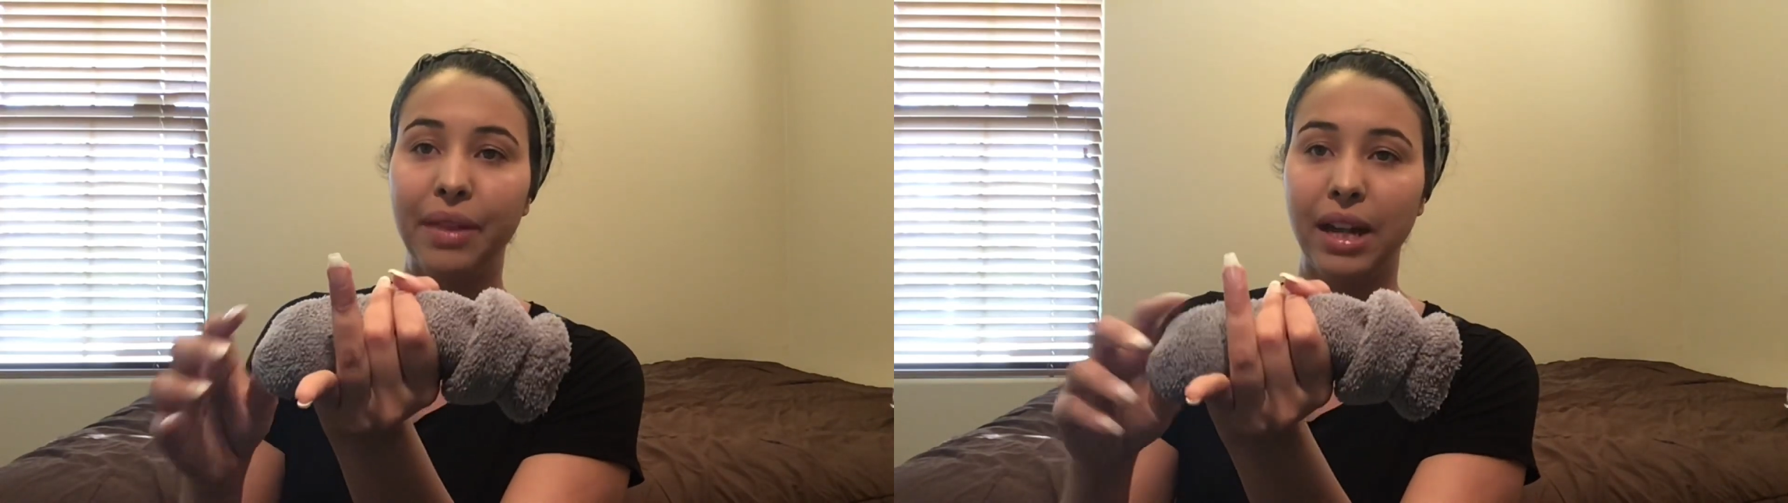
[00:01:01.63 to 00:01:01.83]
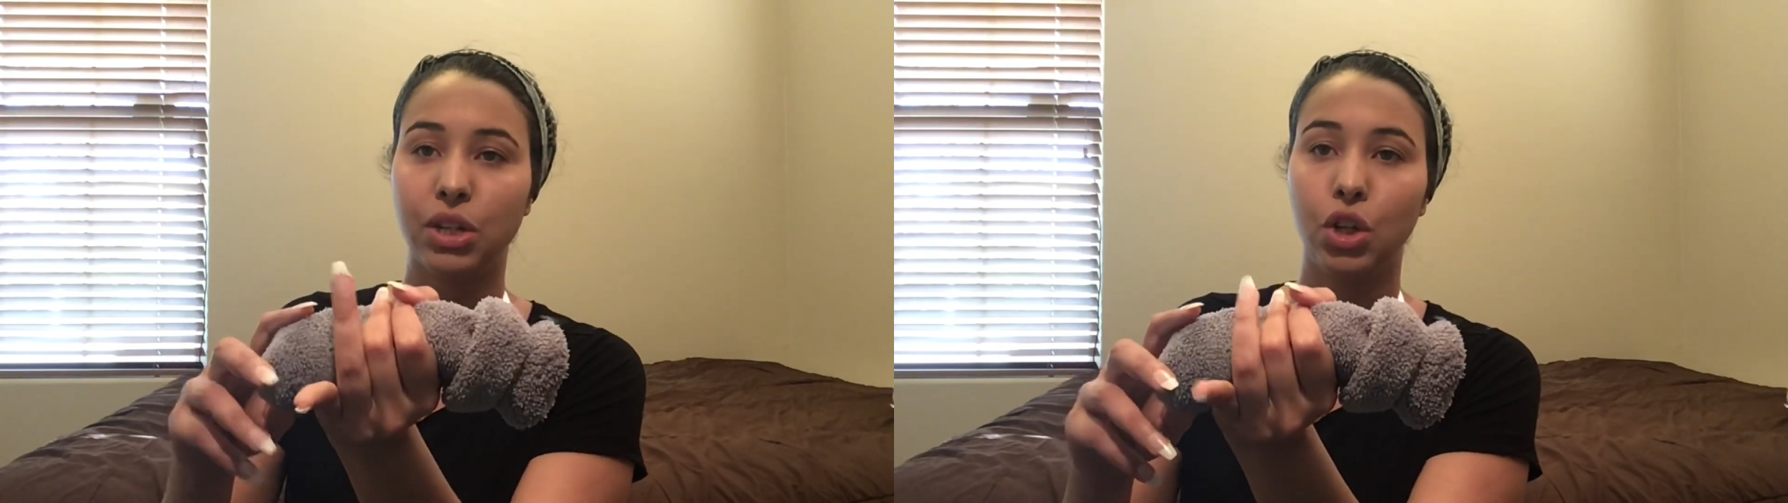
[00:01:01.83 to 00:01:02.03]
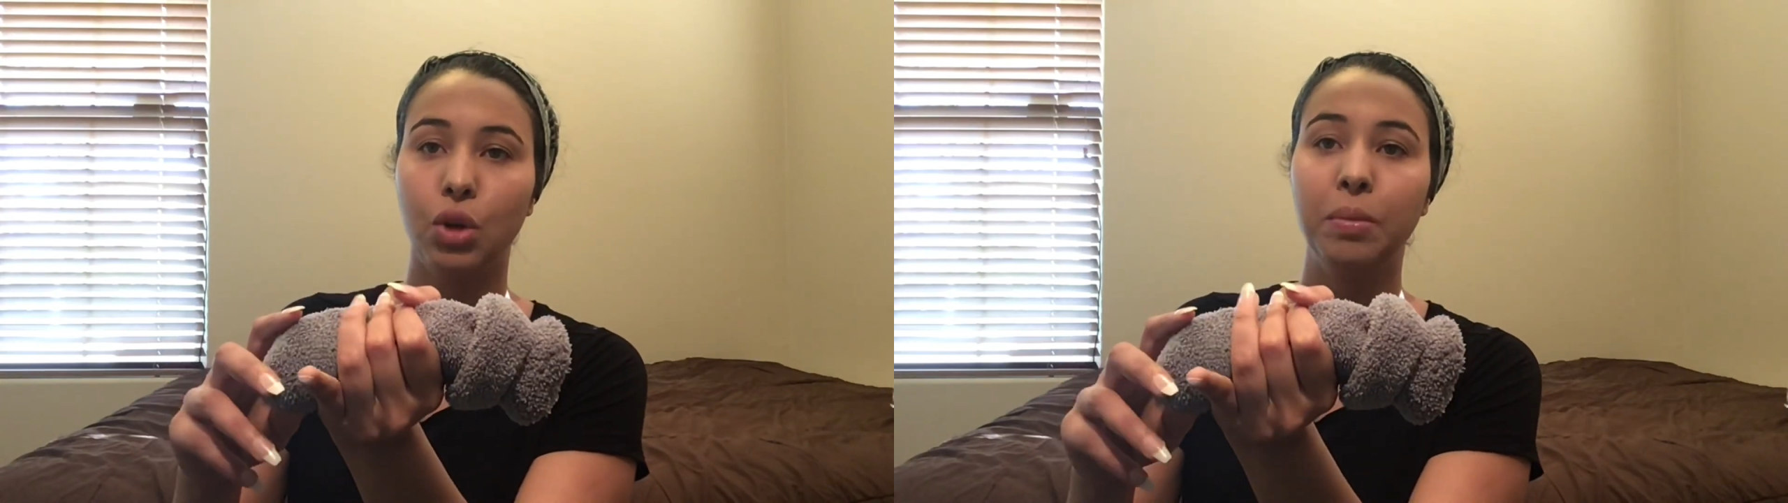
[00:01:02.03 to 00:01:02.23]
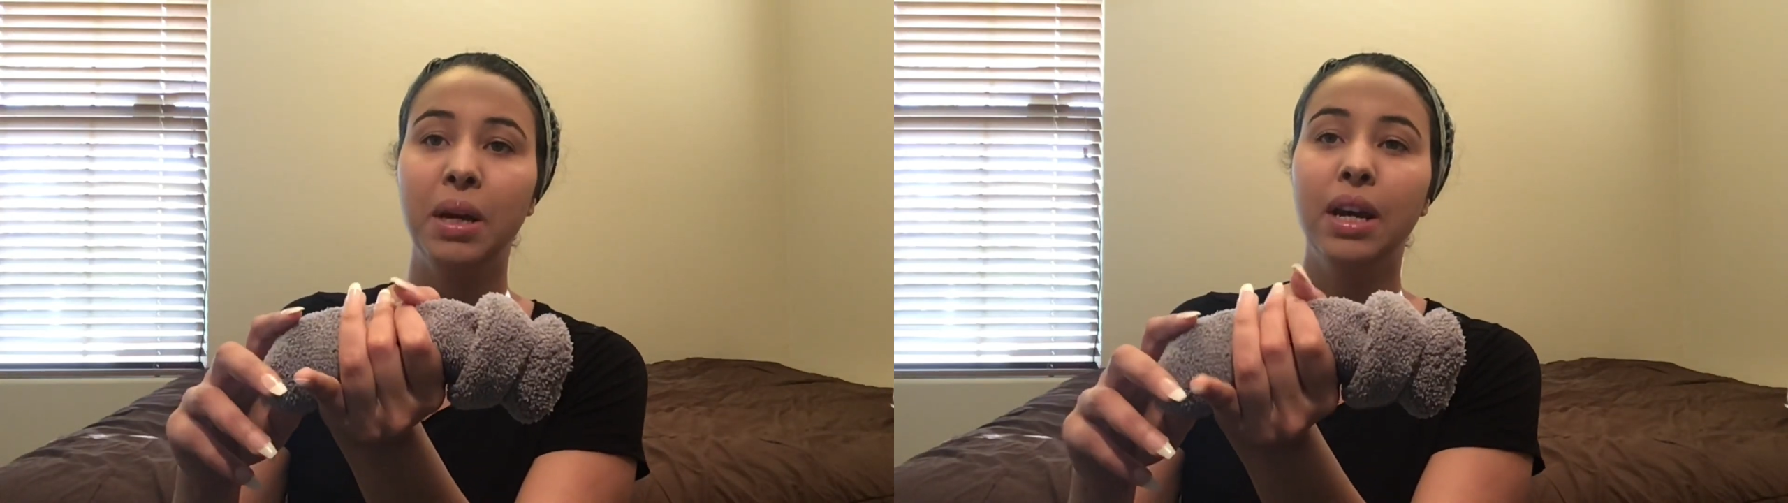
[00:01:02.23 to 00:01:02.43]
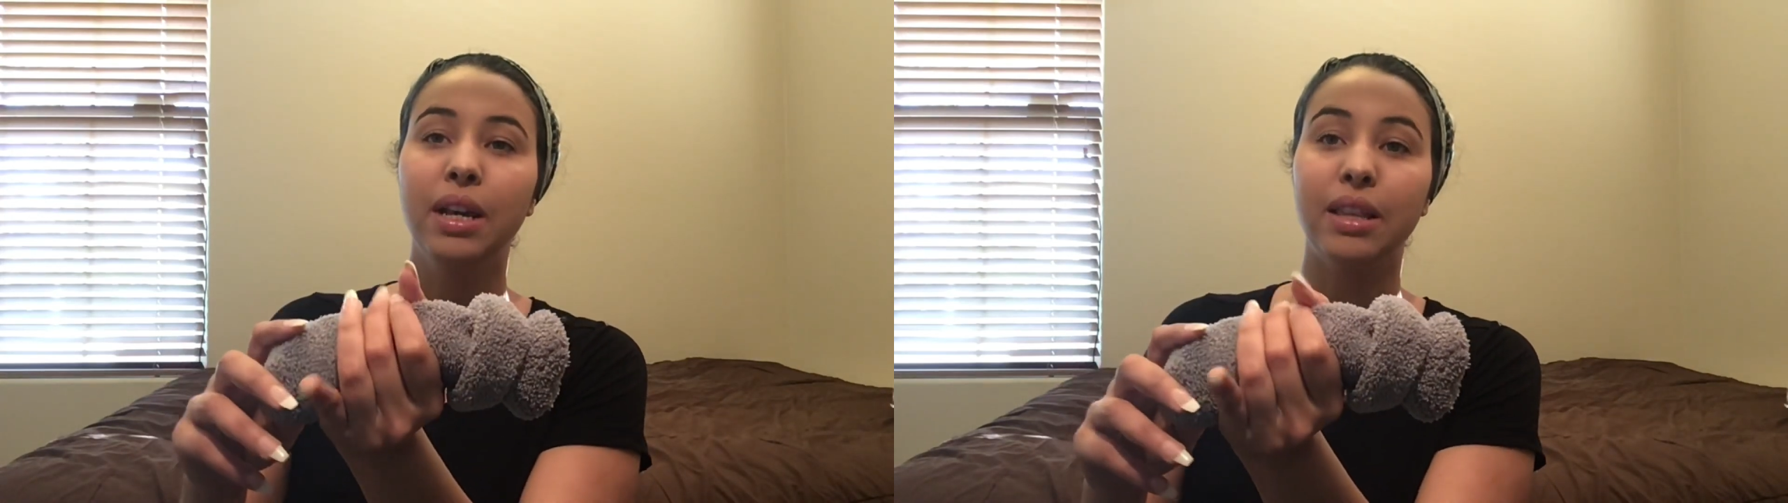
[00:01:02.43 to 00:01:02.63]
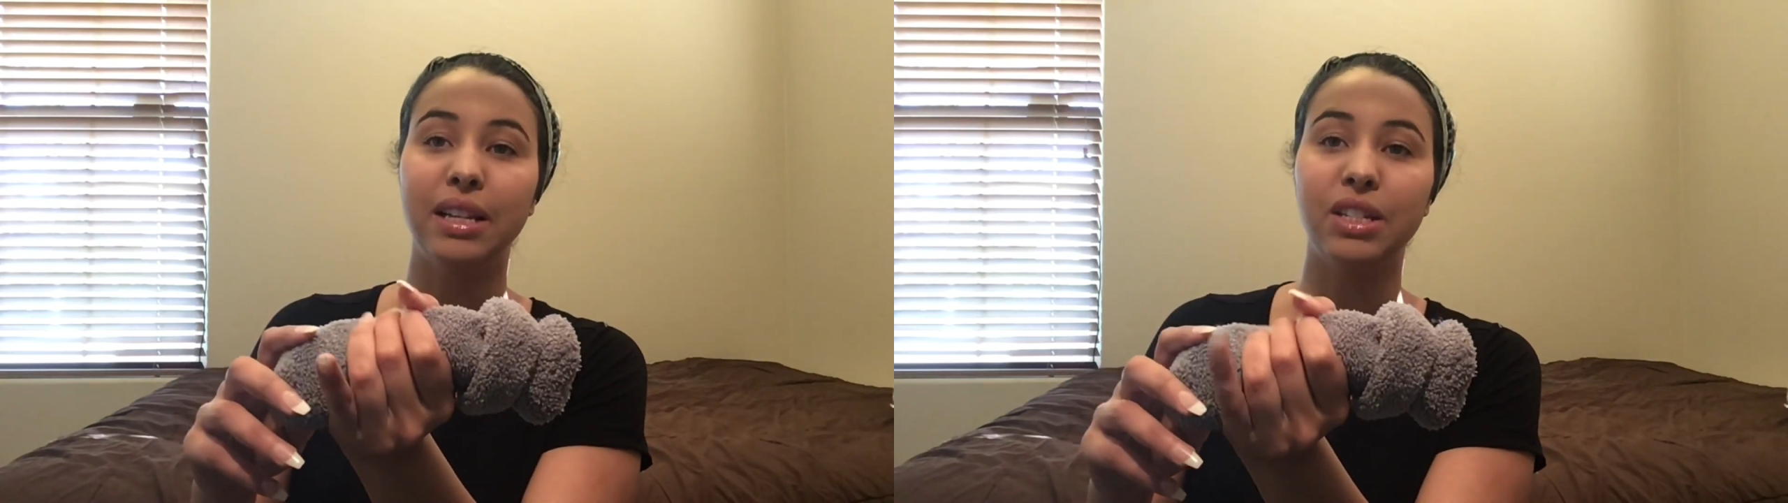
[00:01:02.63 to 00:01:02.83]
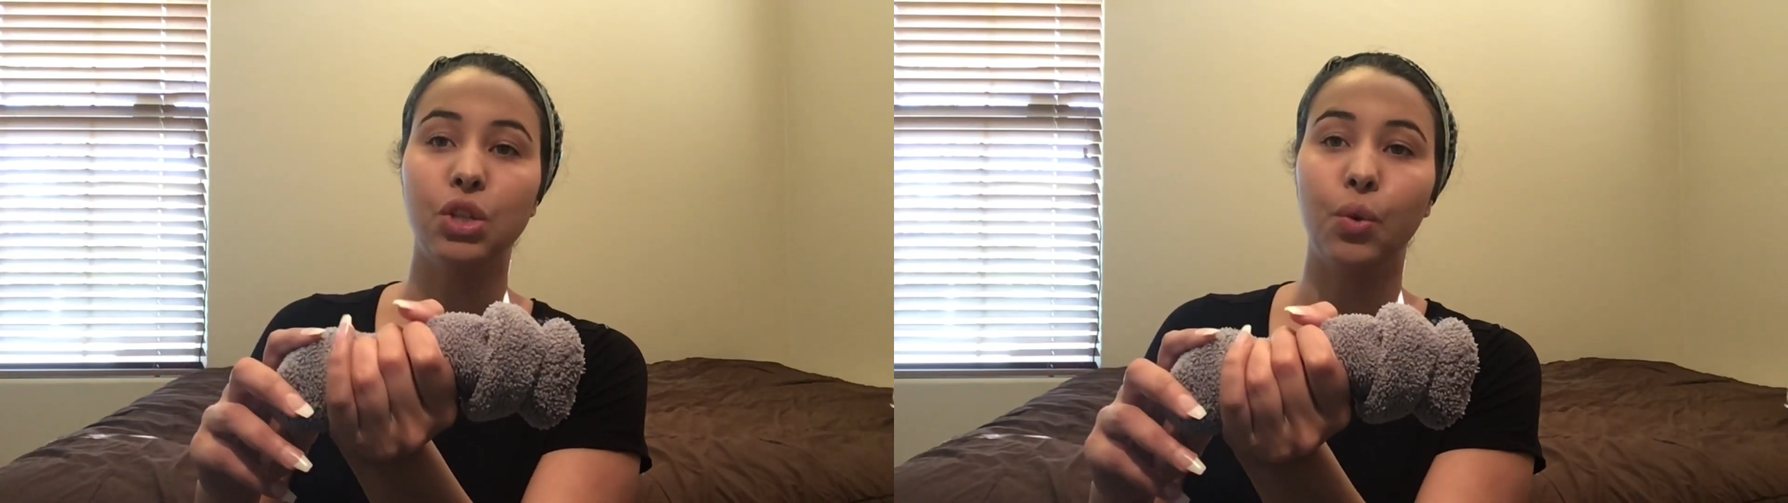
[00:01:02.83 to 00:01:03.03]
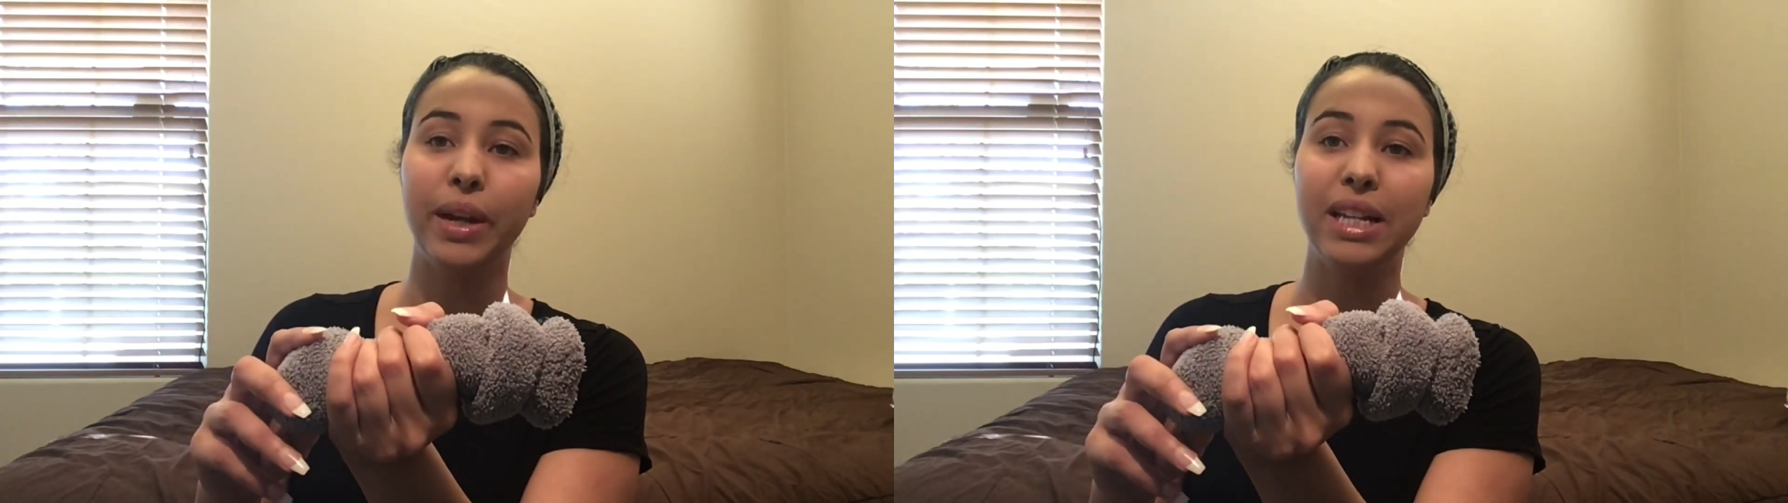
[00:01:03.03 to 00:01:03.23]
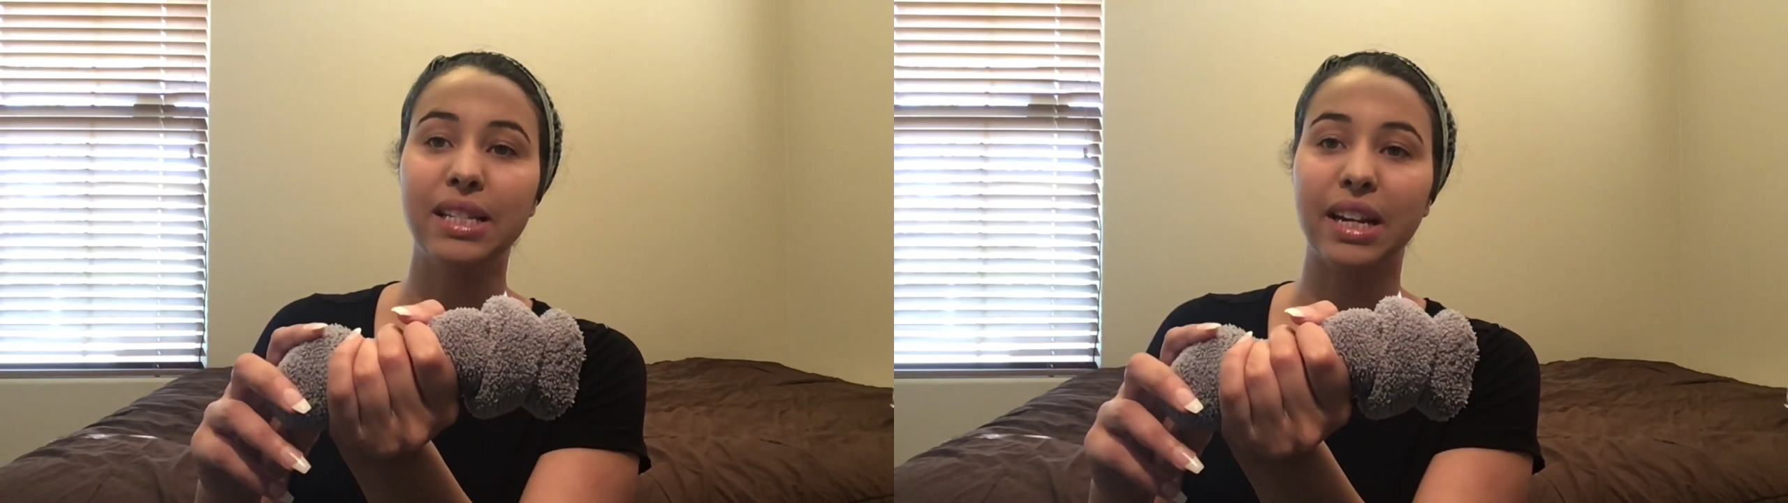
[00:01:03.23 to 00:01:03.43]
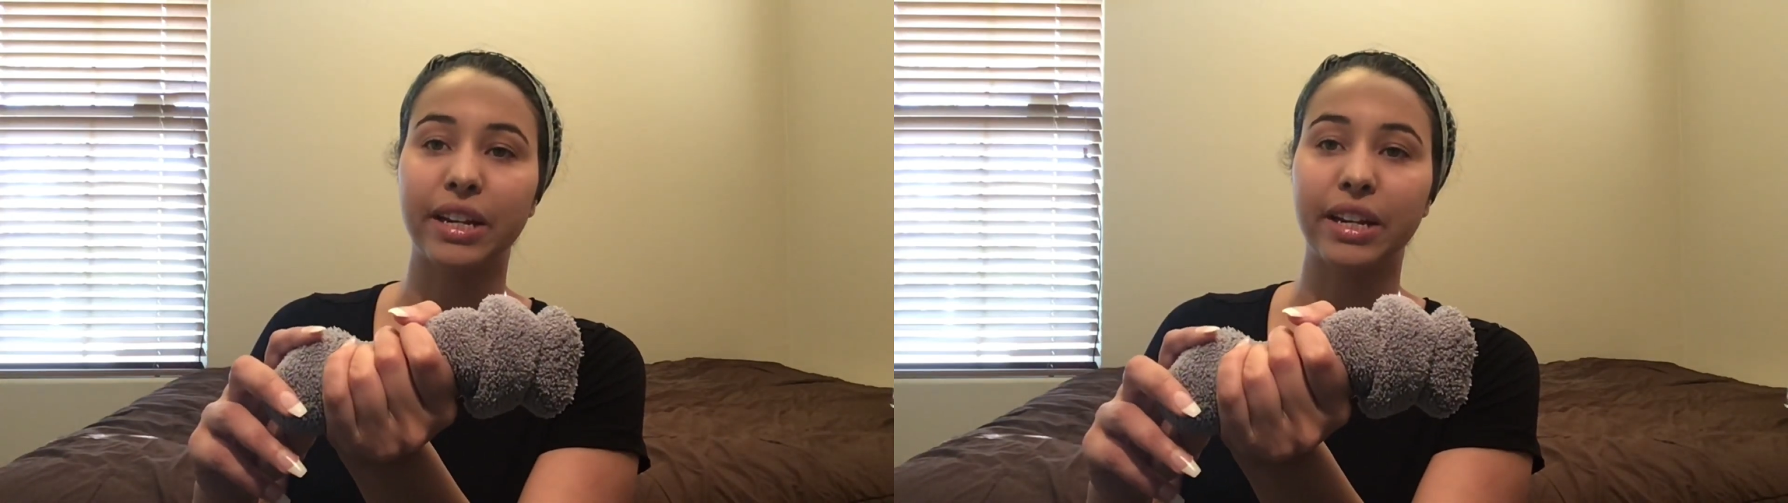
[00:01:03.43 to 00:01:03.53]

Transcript: that tube. They squeeze and